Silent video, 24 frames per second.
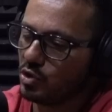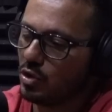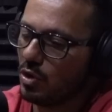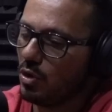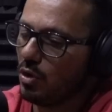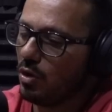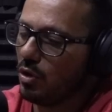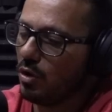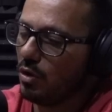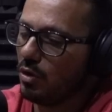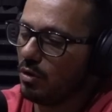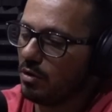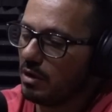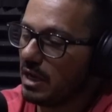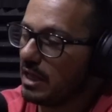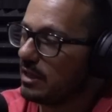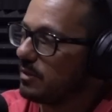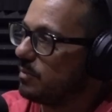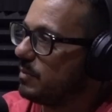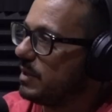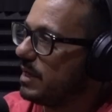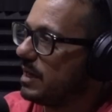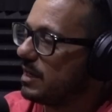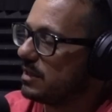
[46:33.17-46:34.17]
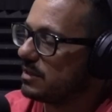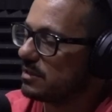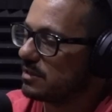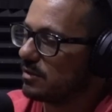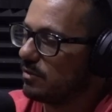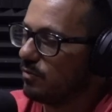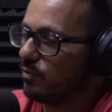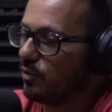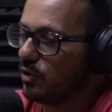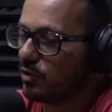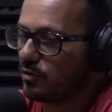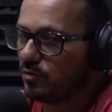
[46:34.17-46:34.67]
so let me ask,
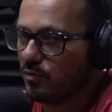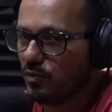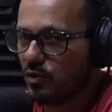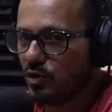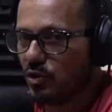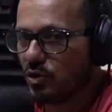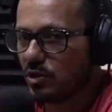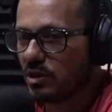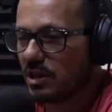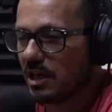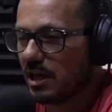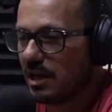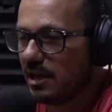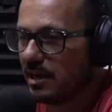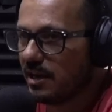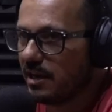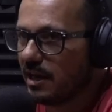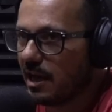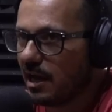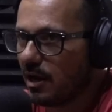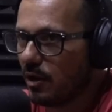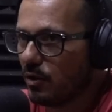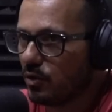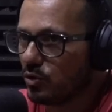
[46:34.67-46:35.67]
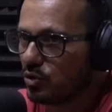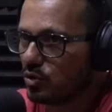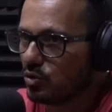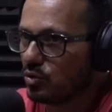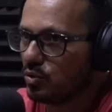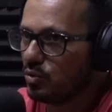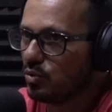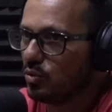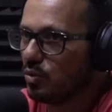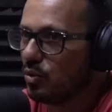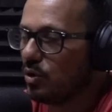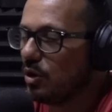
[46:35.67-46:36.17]
what would you tell now
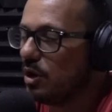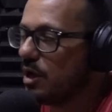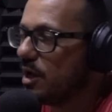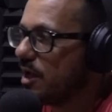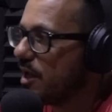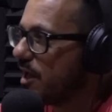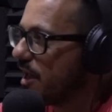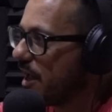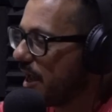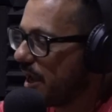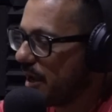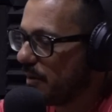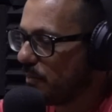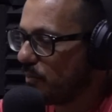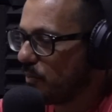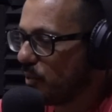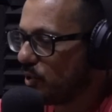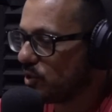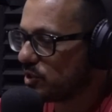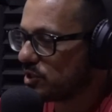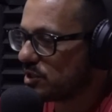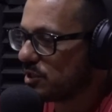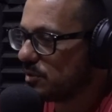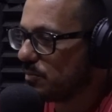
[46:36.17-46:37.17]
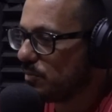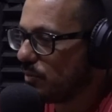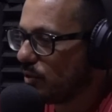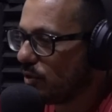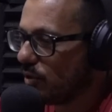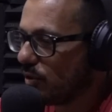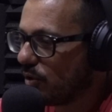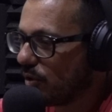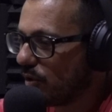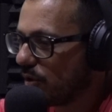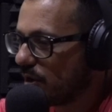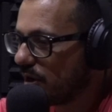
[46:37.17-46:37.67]
to a
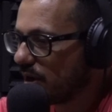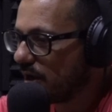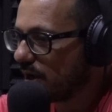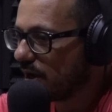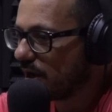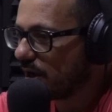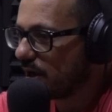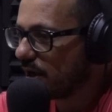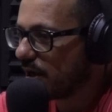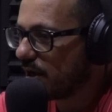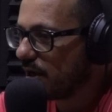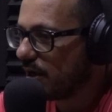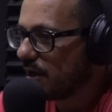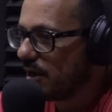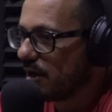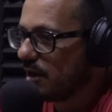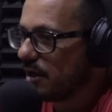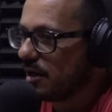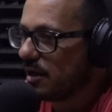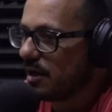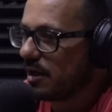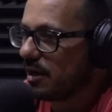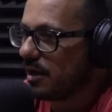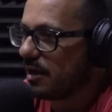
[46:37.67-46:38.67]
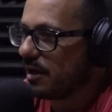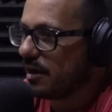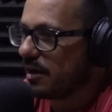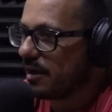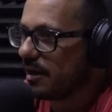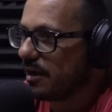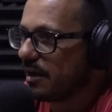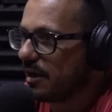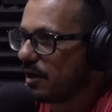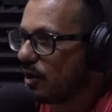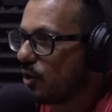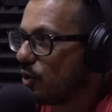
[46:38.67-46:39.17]
possible uh,
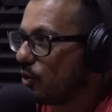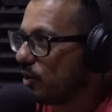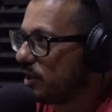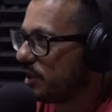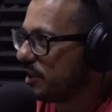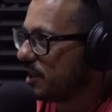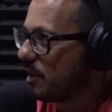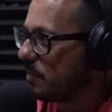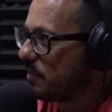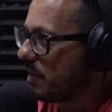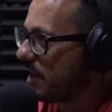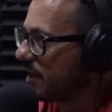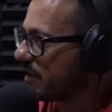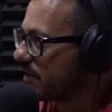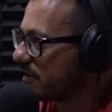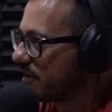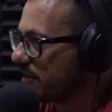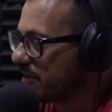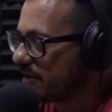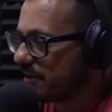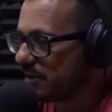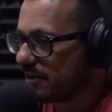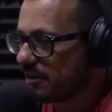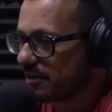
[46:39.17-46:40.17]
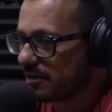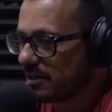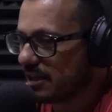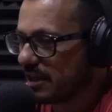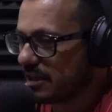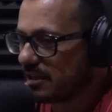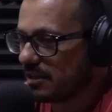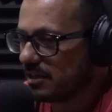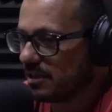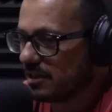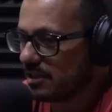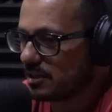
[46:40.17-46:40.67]
uh, holiday maker
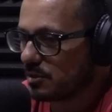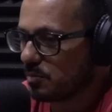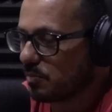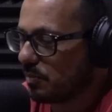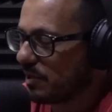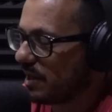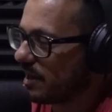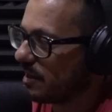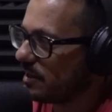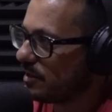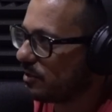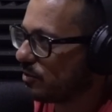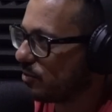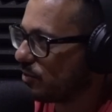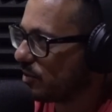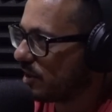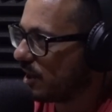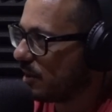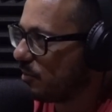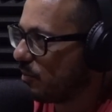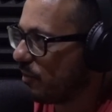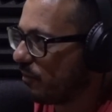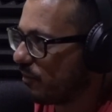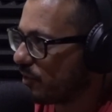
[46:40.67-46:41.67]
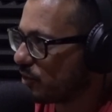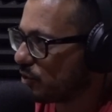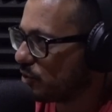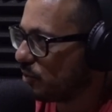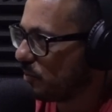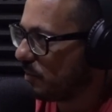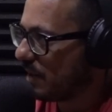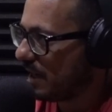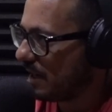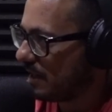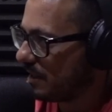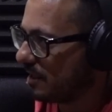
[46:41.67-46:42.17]
that is planning to come over to
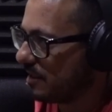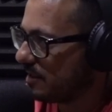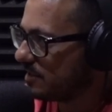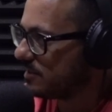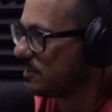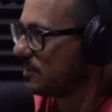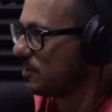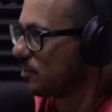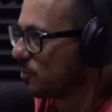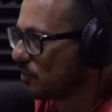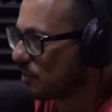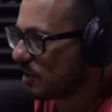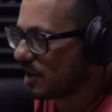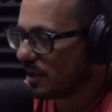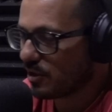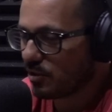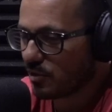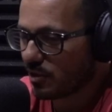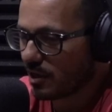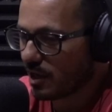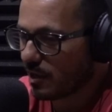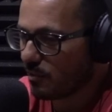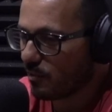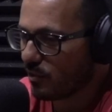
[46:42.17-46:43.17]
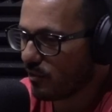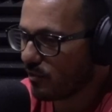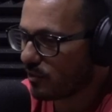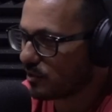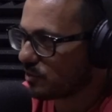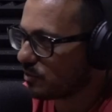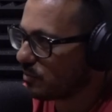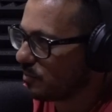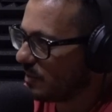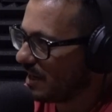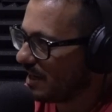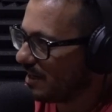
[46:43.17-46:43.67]
Bali? Is it okay to come over
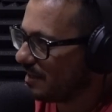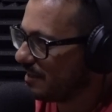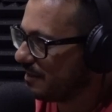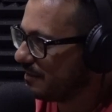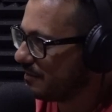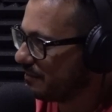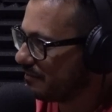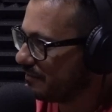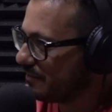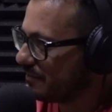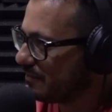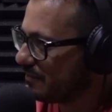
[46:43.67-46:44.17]
to Bali?